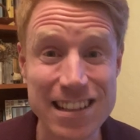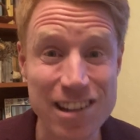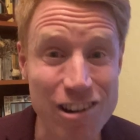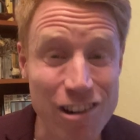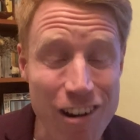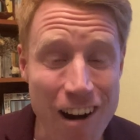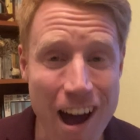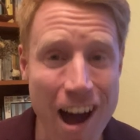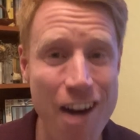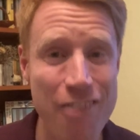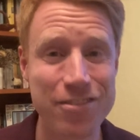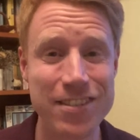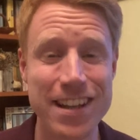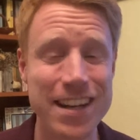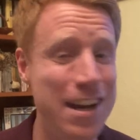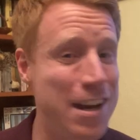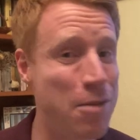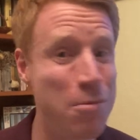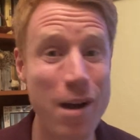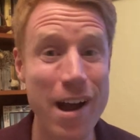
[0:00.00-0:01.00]

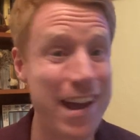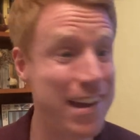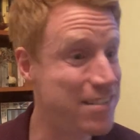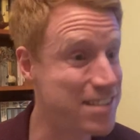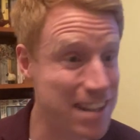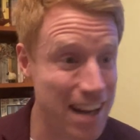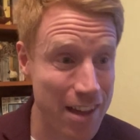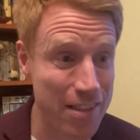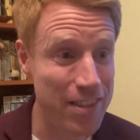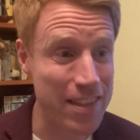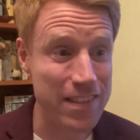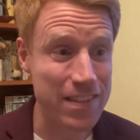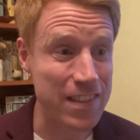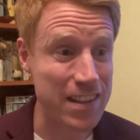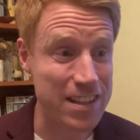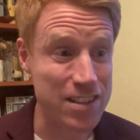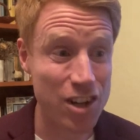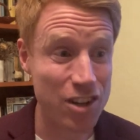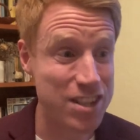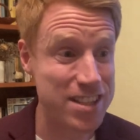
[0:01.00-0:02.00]
crafted in a way. It's like
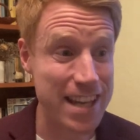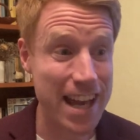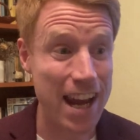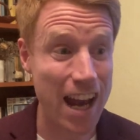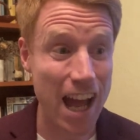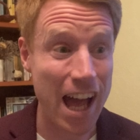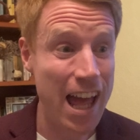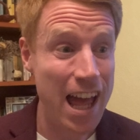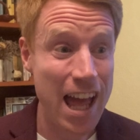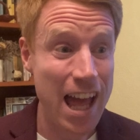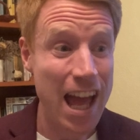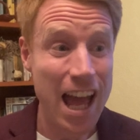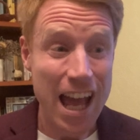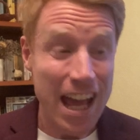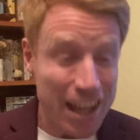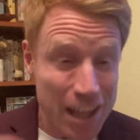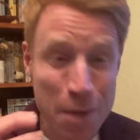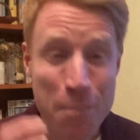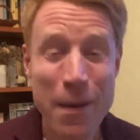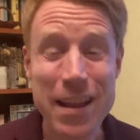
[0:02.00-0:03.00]
that's God saying that
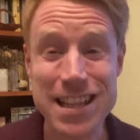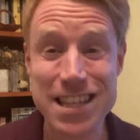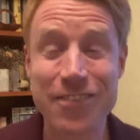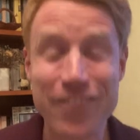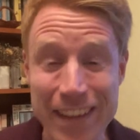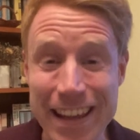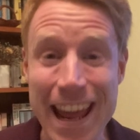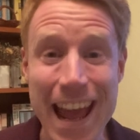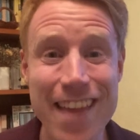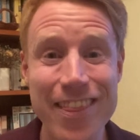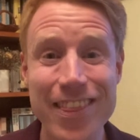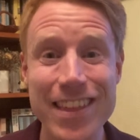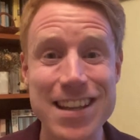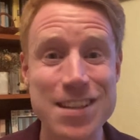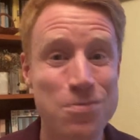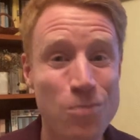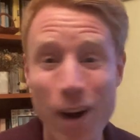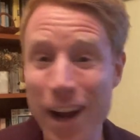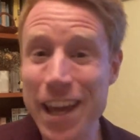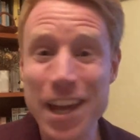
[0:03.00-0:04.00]
you're meant to forget
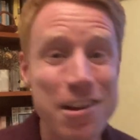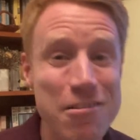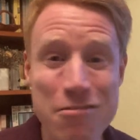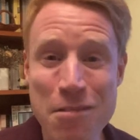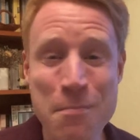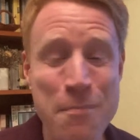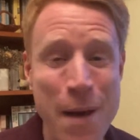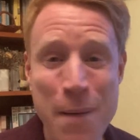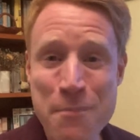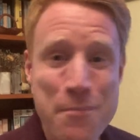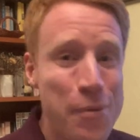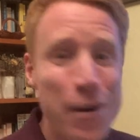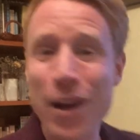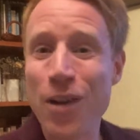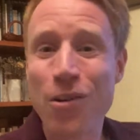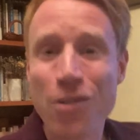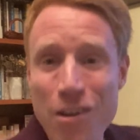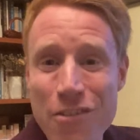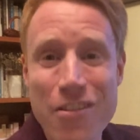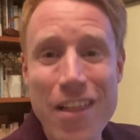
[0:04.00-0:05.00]
this. Why are you remembering
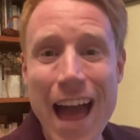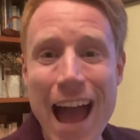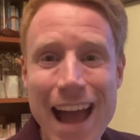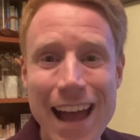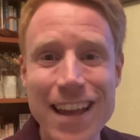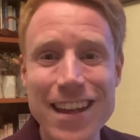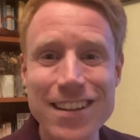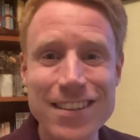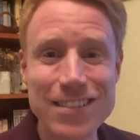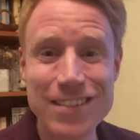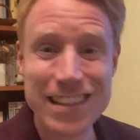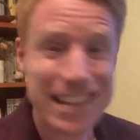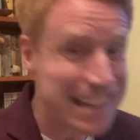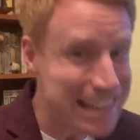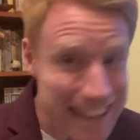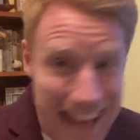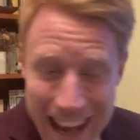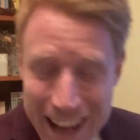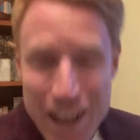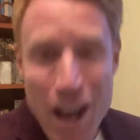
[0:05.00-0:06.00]
all of that?
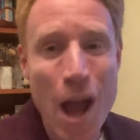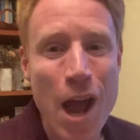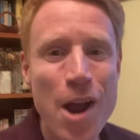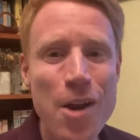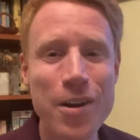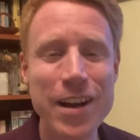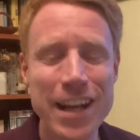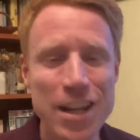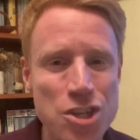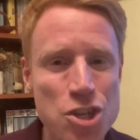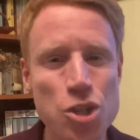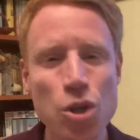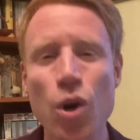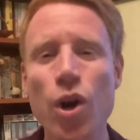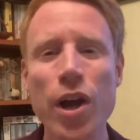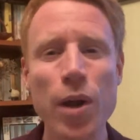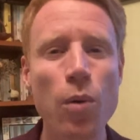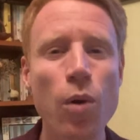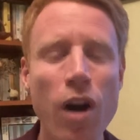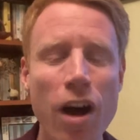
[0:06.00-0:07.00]
Let go and
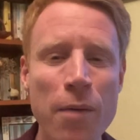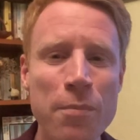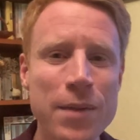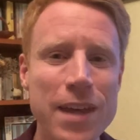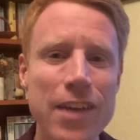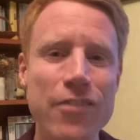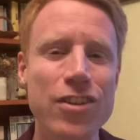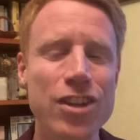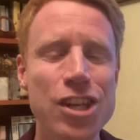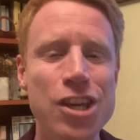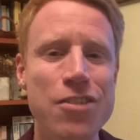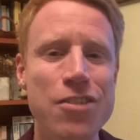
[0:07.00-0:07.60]
enjoy what I'm giving